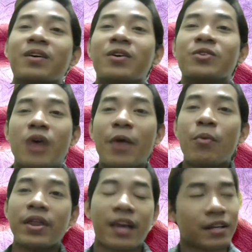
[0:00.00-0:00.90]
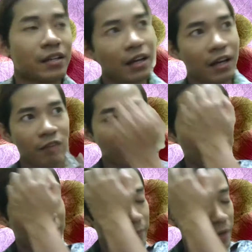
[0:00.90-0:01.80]
So I worked that for
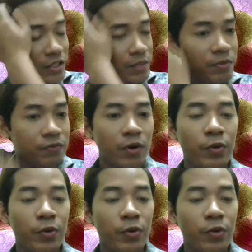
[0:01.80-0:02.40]
my PhD before.